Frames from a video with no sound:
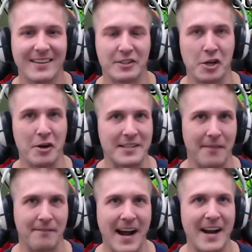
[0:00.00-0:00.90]
Dude, it's a
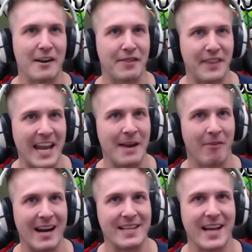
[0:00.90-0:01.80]
fire theme,
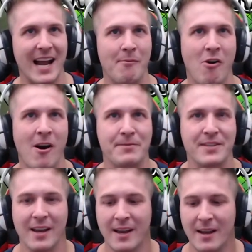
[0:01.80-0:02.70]
right? Time Warps?
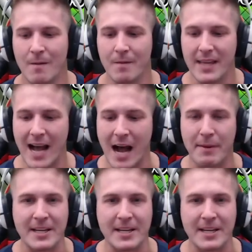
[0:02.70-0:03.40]
Yeah, I'll be